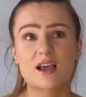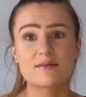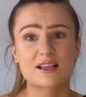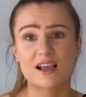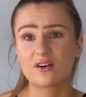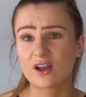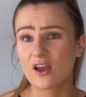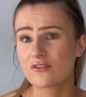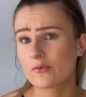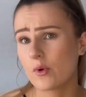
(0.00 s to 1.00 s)
like I'll get home
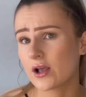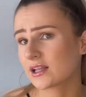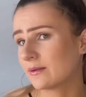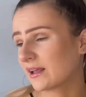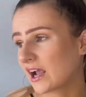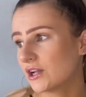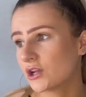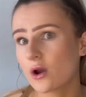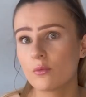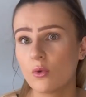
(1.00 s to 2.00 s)
from work and I'm like, I
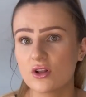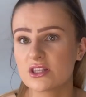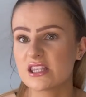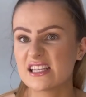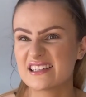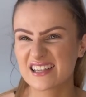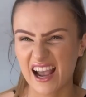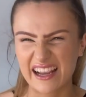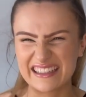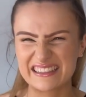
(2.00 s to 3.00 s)
don't want something
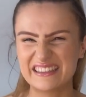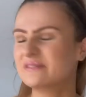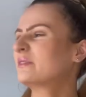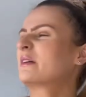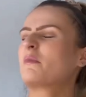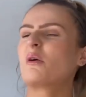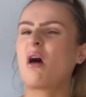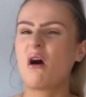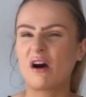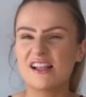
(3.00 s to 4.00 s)
tight and when I'm all
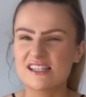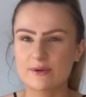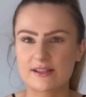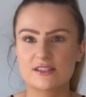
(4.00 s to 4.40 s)
hot and sweaty.